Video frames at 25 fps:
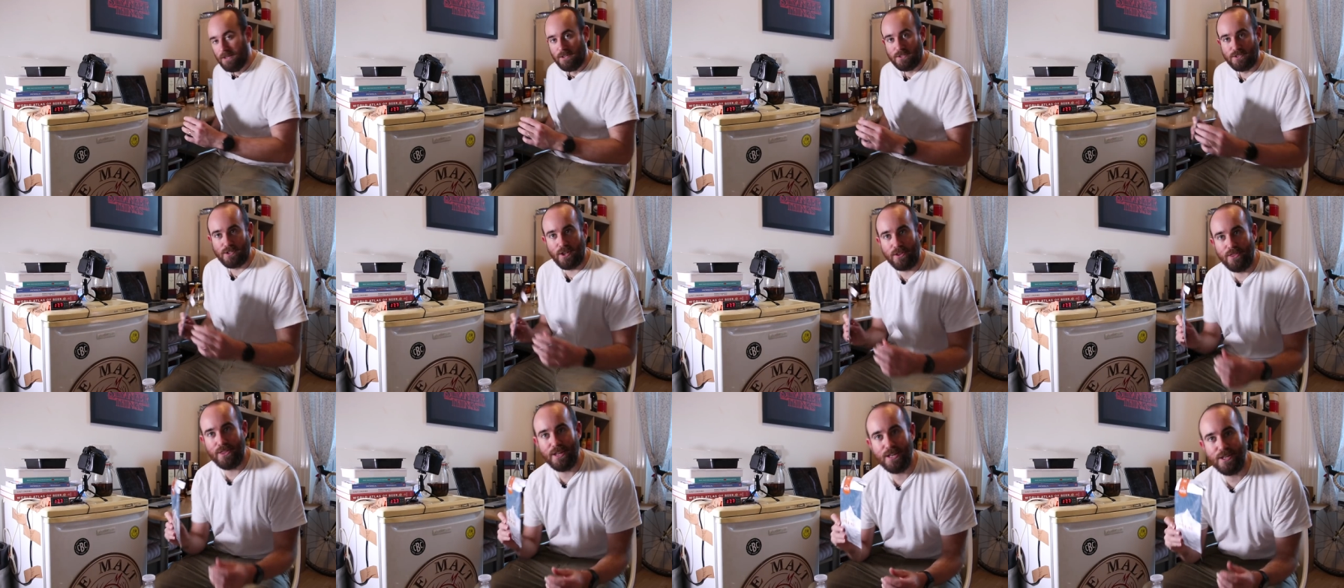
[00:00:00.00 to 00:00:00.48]

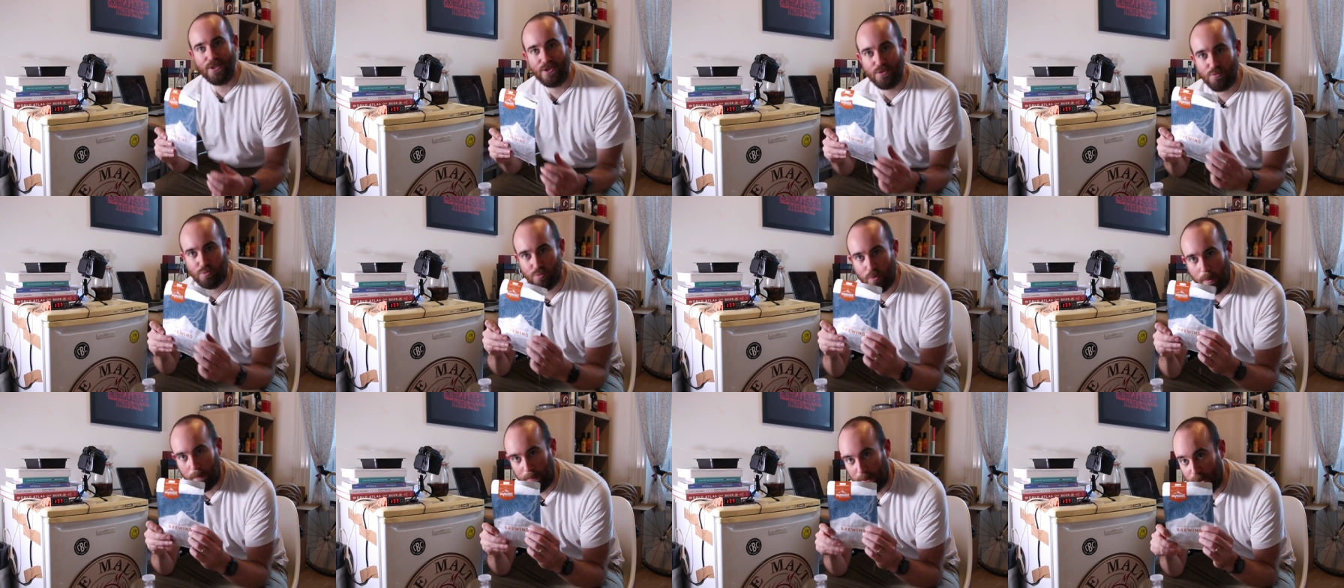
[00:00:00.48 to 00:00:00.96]
So this
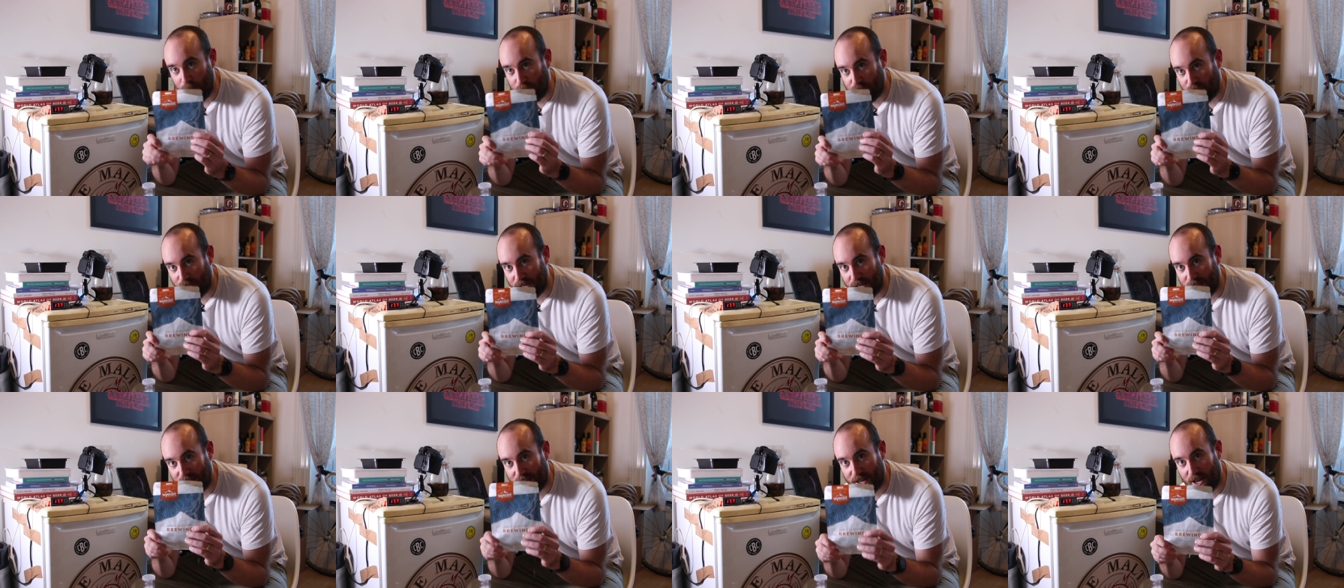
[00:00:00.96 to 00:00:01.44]

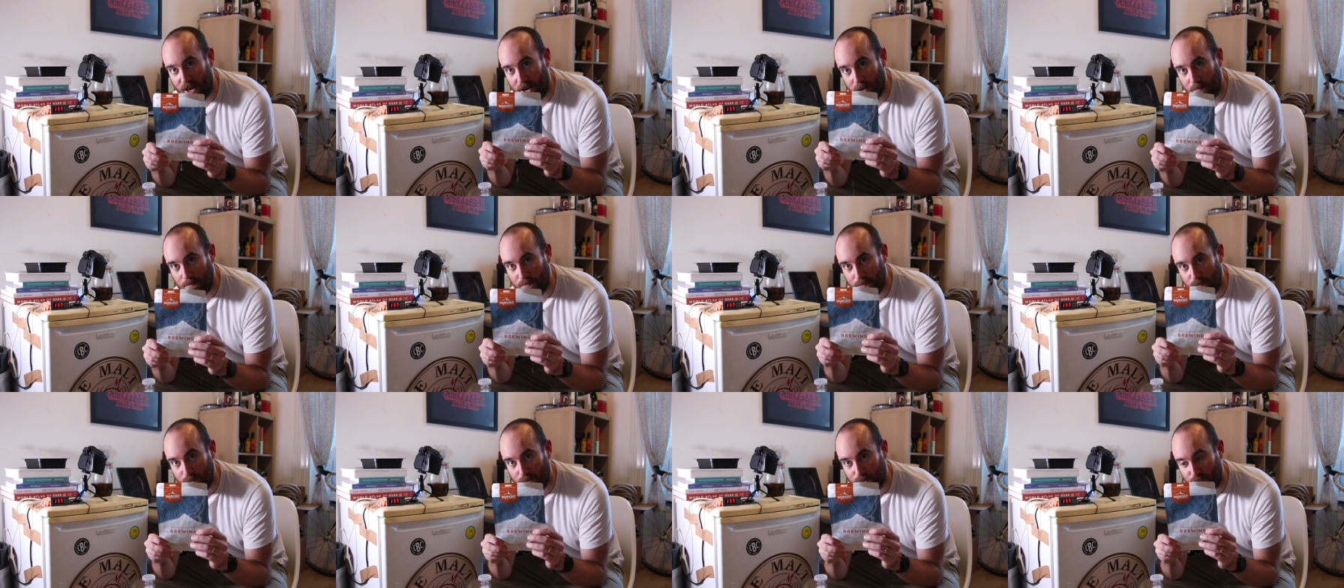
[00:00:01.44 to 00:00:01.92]
reputedly
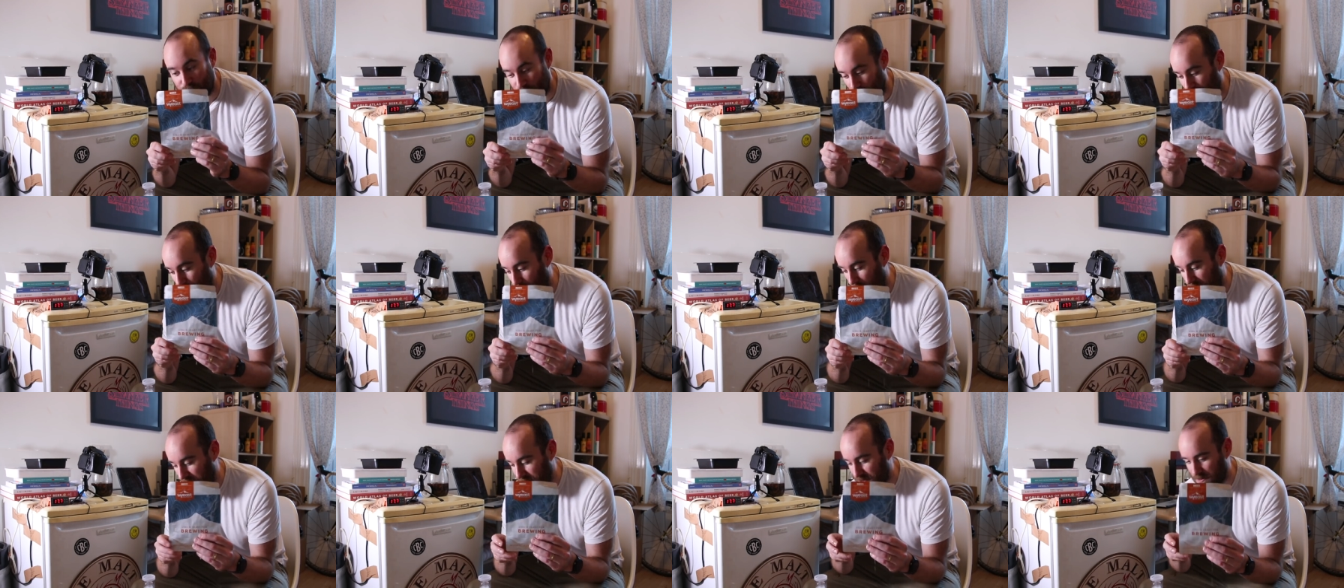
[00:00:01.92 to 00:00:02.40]
comes from
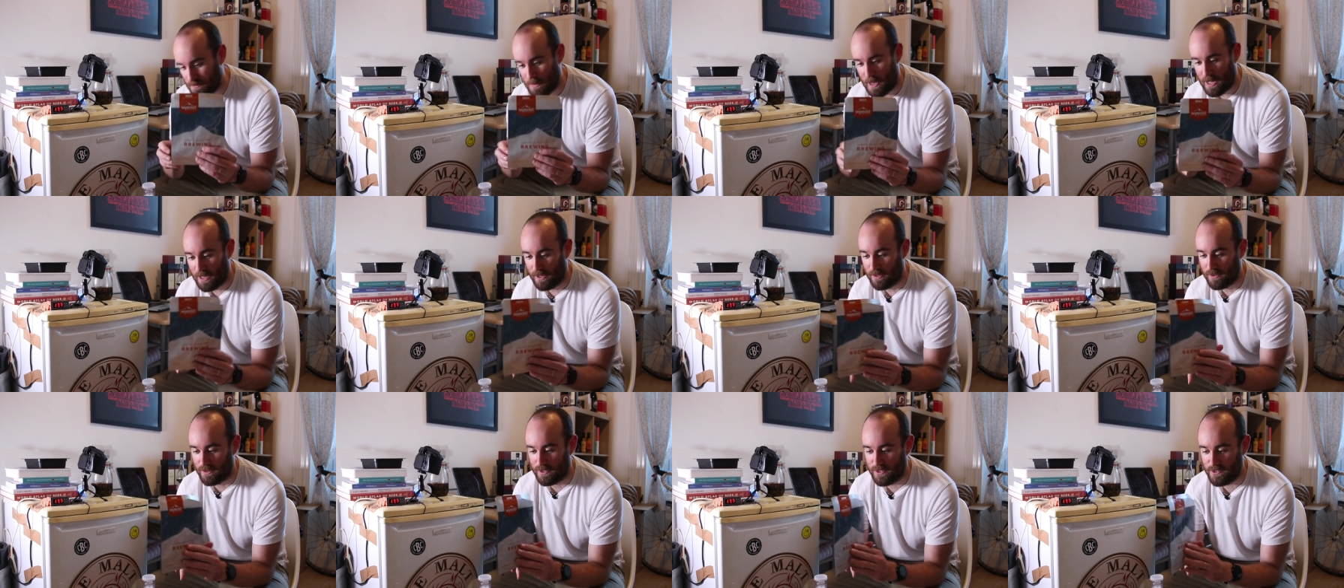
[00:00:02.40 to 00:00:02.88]

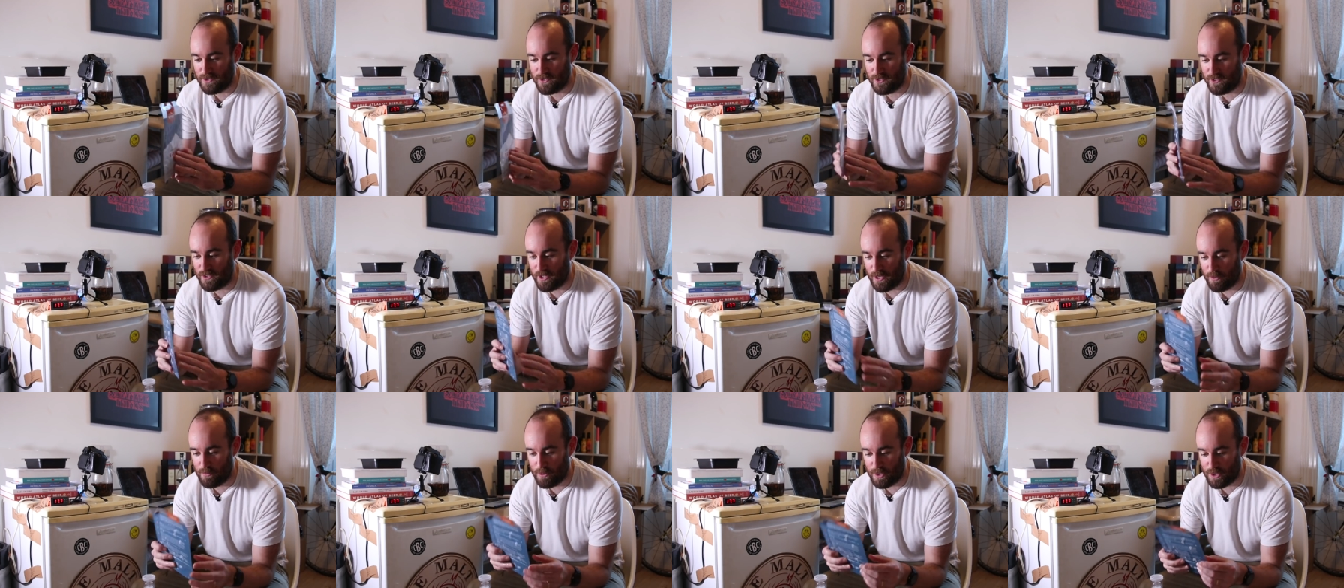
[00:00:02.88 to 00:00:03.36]
Westmalle. This is
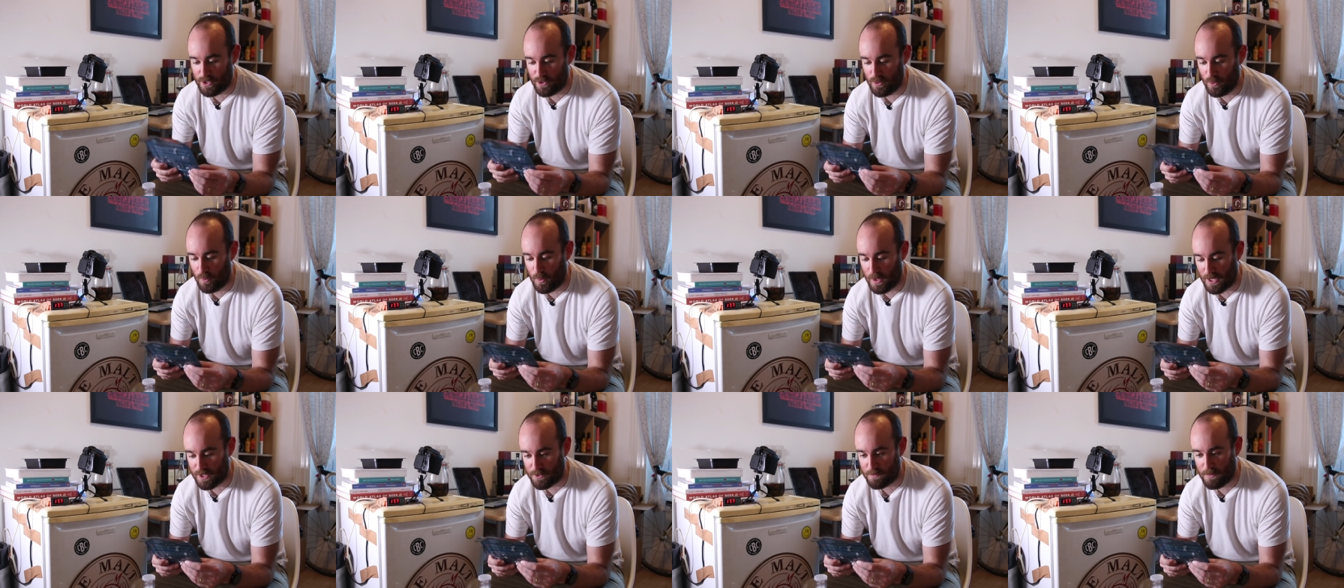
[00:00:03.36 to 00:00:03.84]
the original
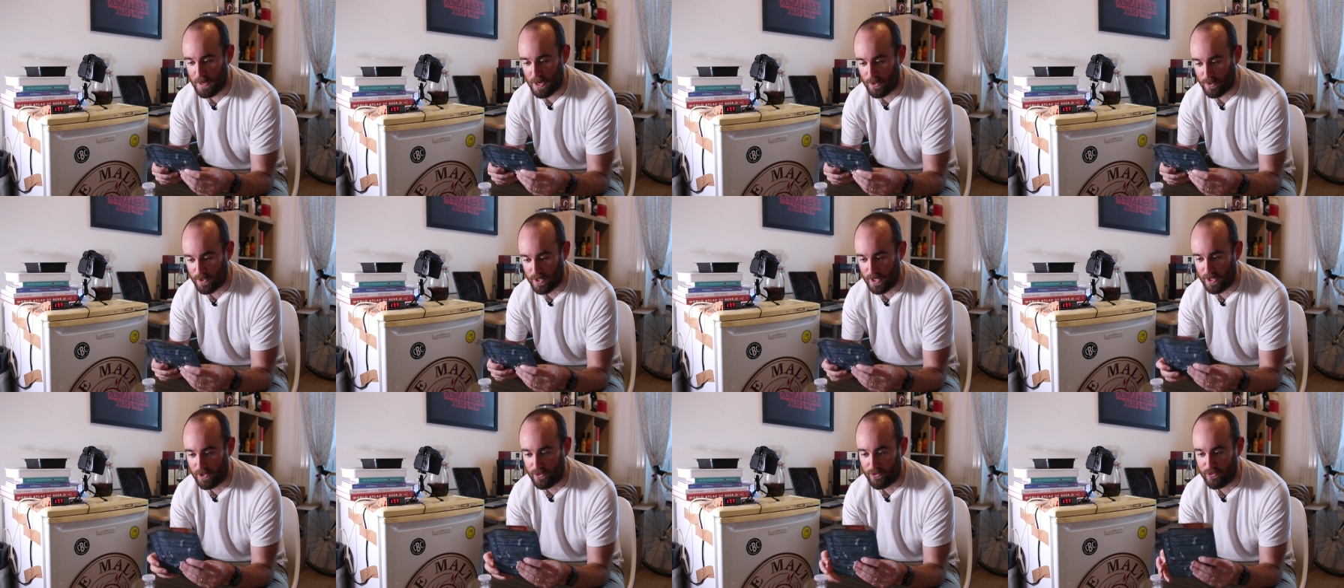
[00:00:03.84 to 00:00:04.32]

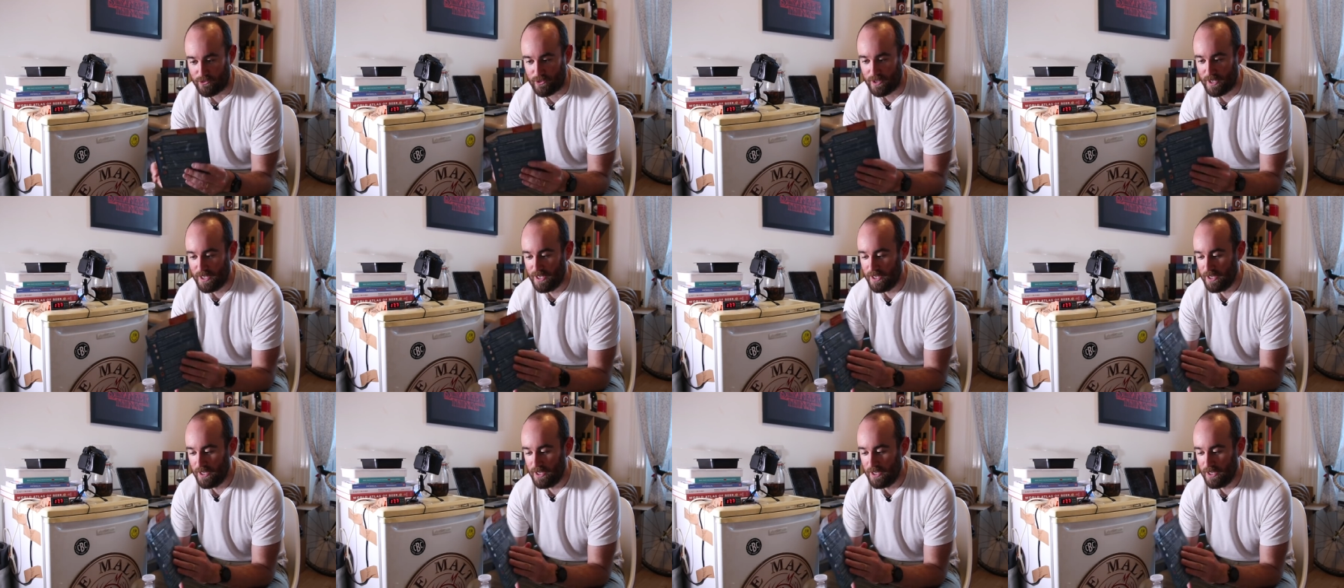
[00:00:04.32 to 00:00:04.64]
Westmalle yeast.